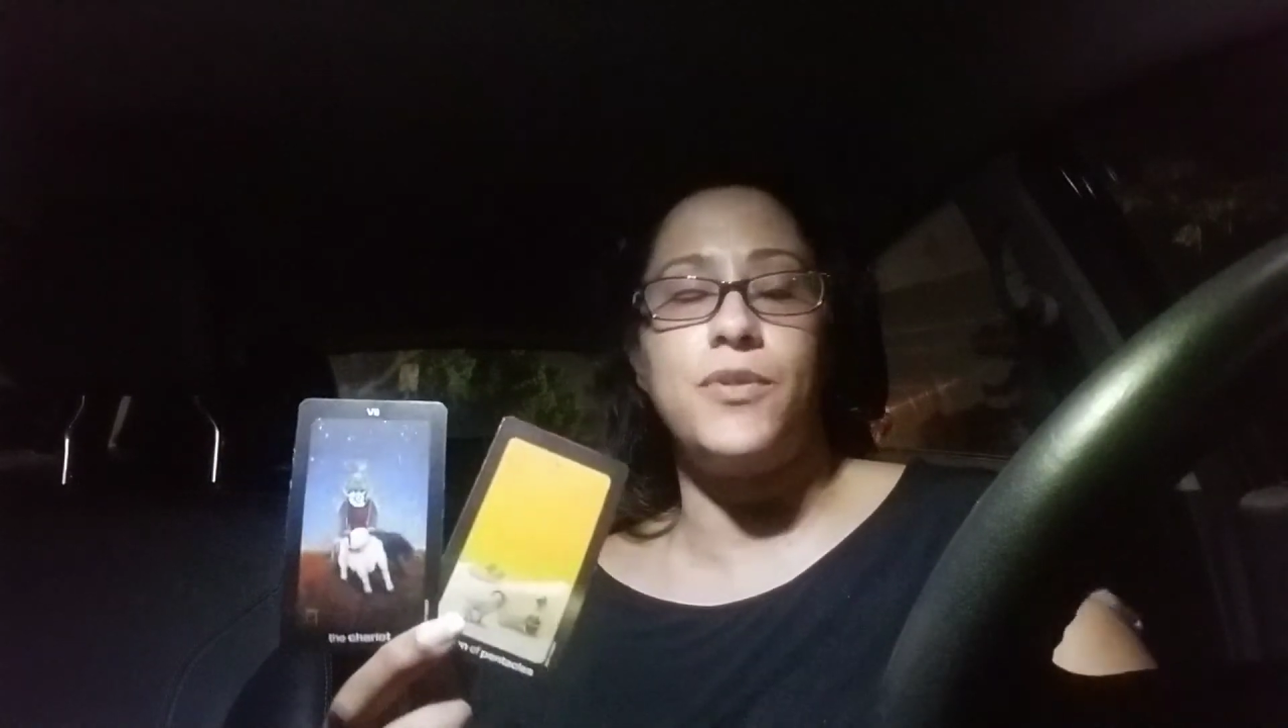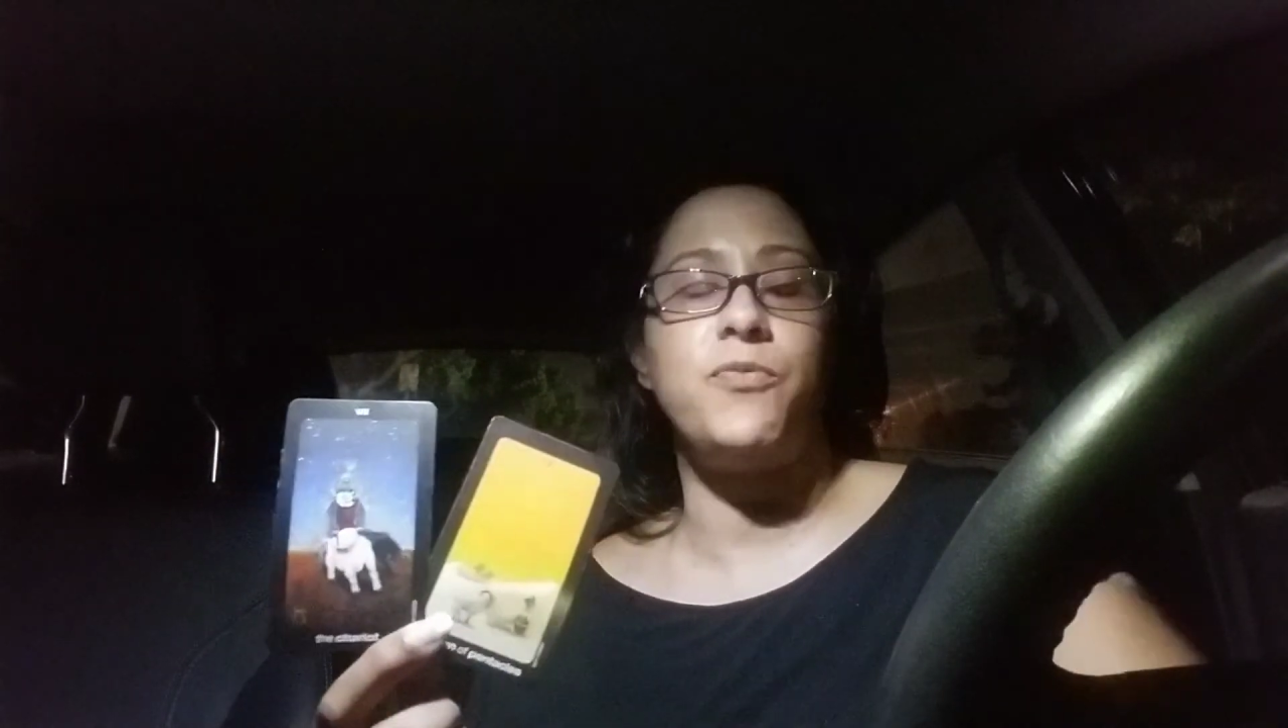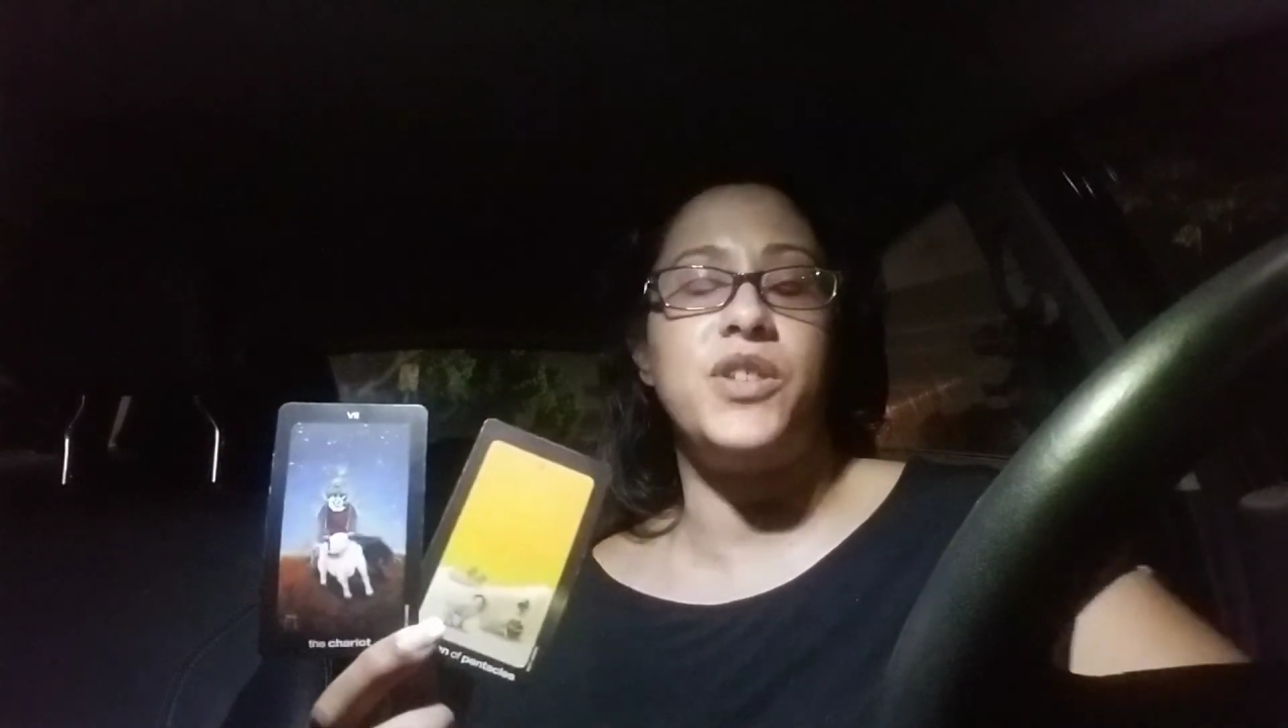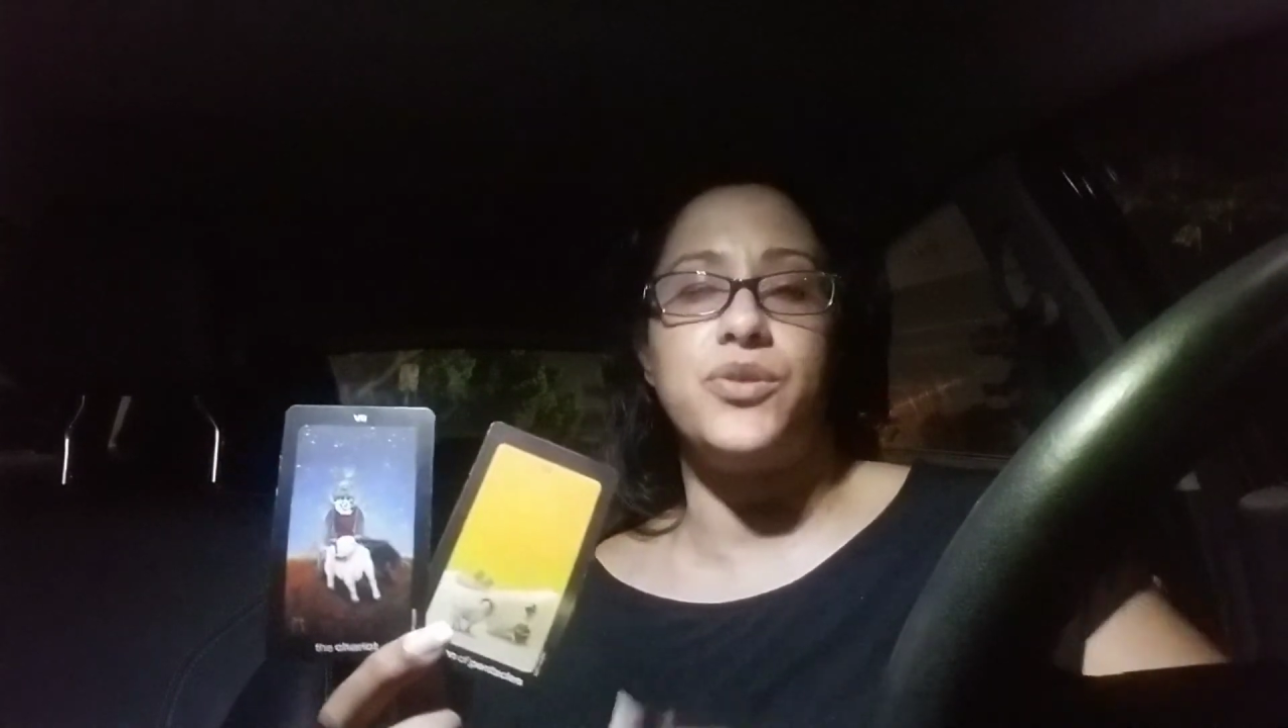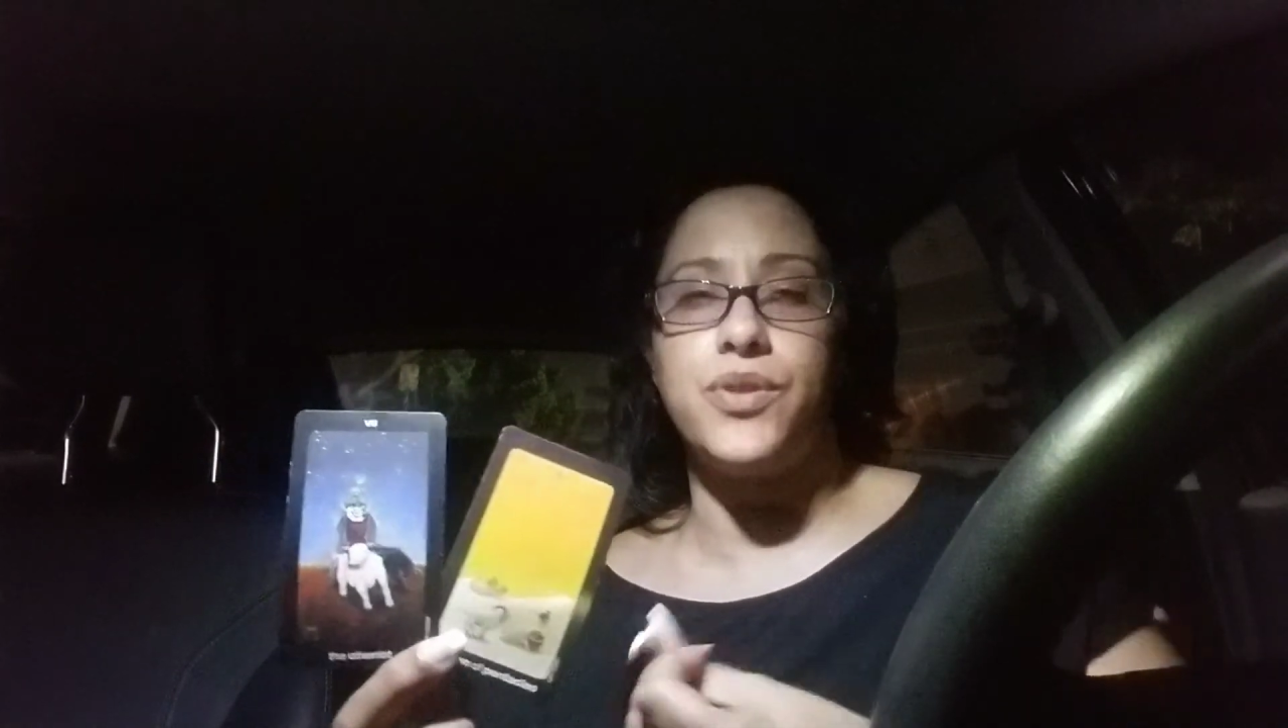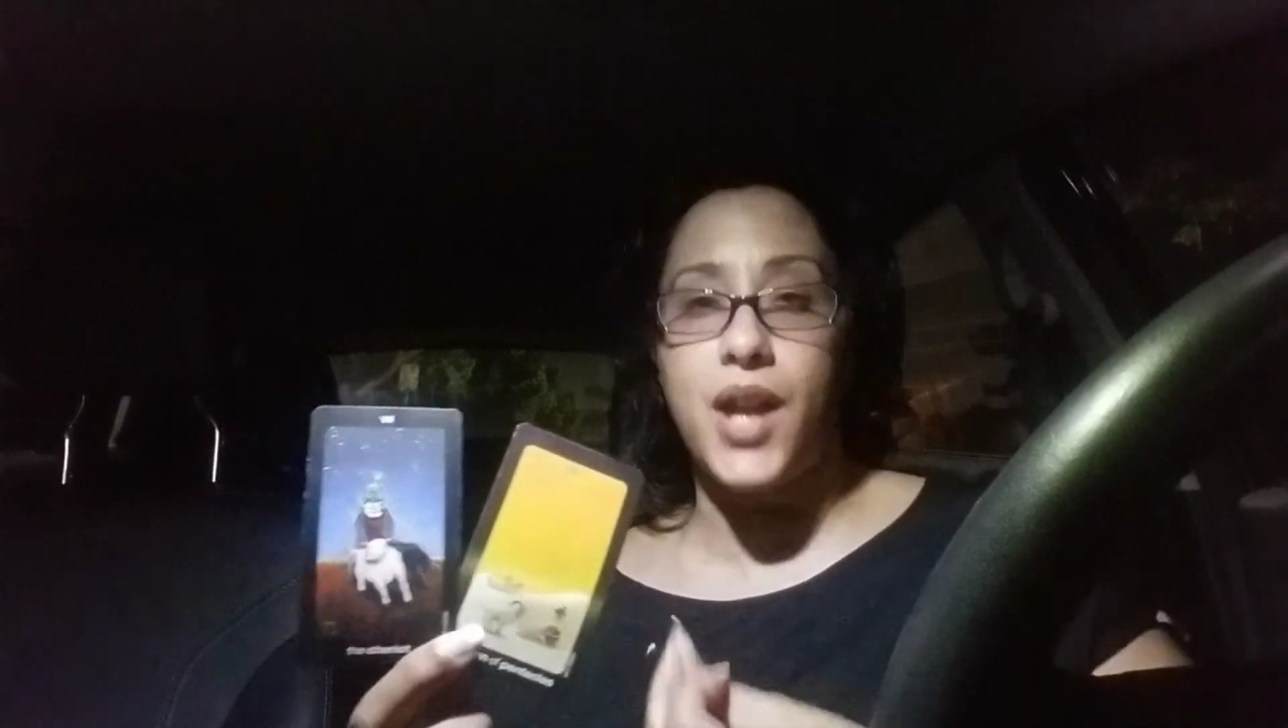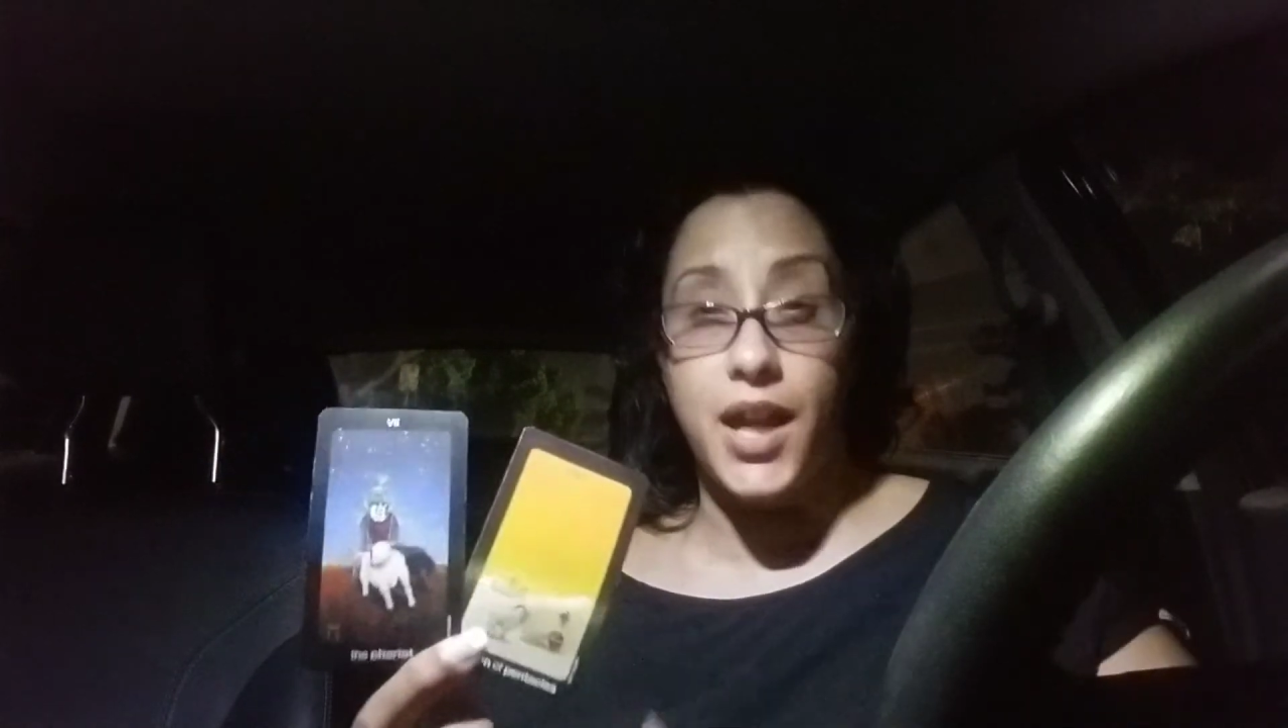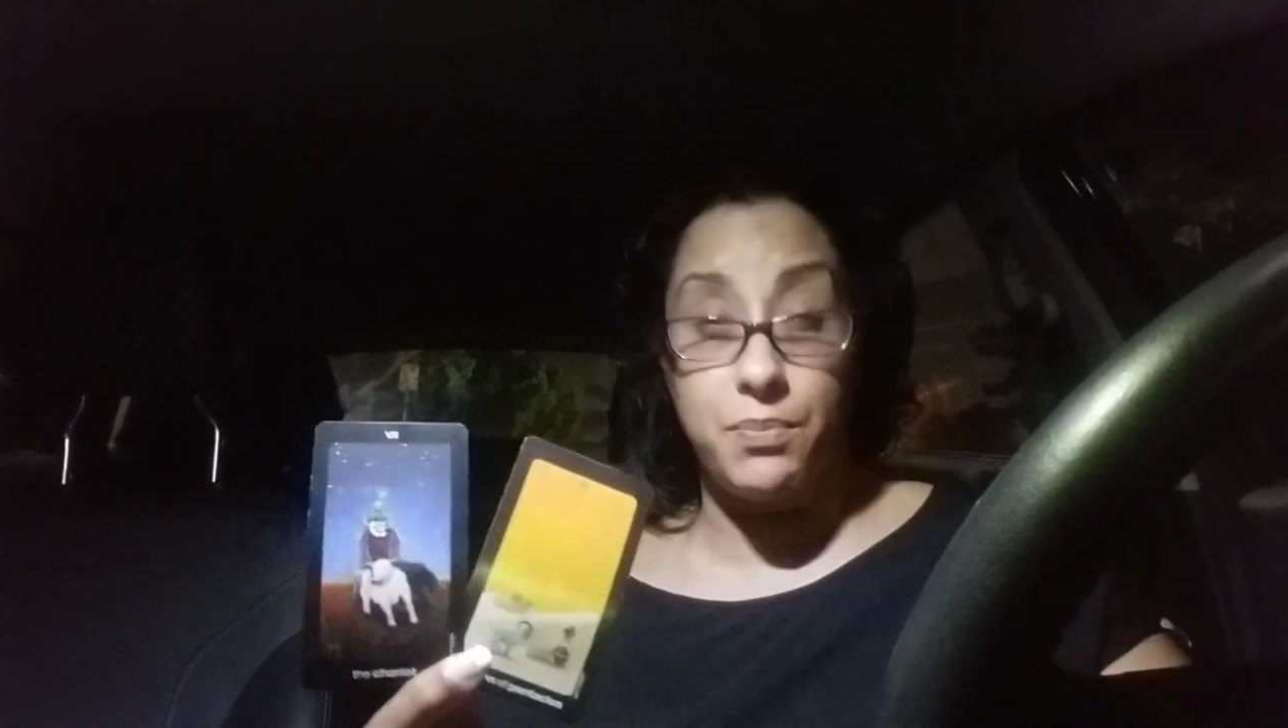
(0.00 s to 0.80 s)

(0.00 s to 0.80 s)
You've been through the High